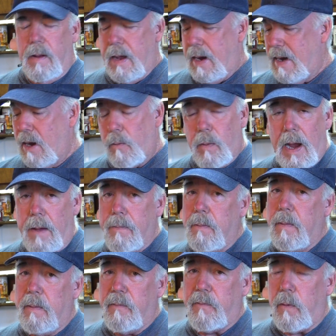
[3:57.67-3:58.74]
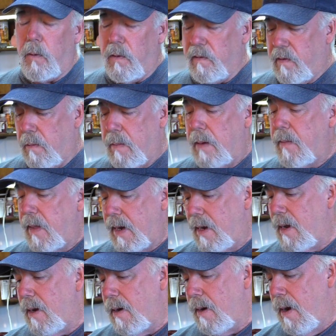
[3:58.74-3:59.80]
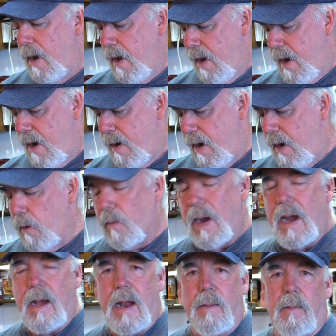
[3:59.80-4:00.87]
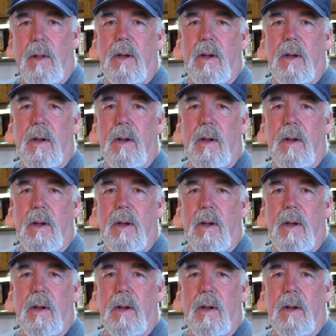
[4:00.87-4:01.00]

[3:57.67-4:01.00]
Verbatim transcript: I didn't wrap them in full, so maybe they didn't. At any rate, I'm